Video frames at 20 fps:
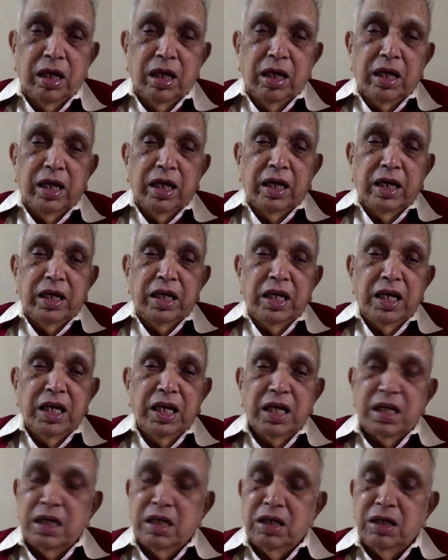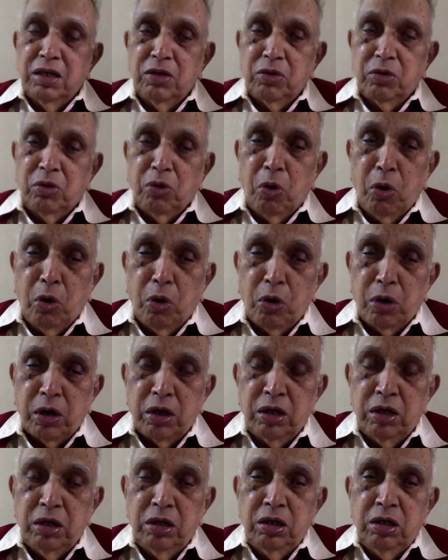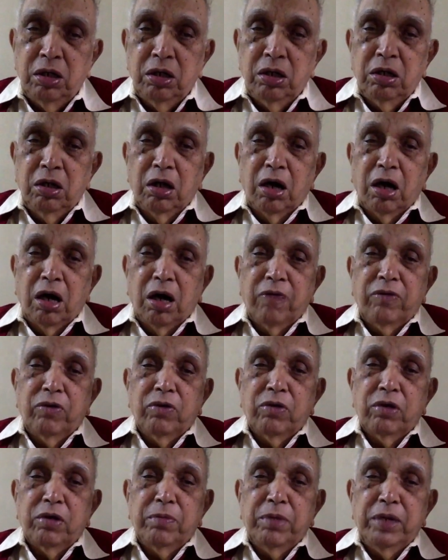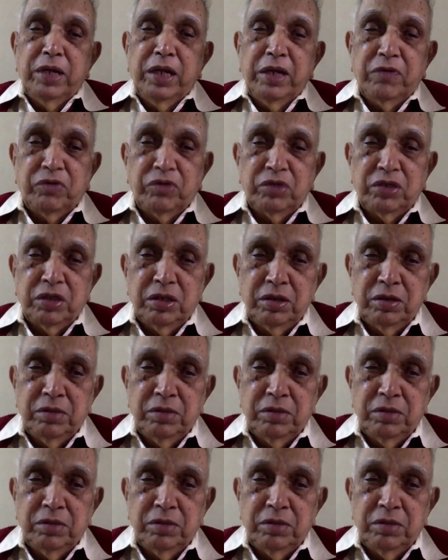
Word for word: a inner core of our beliefs.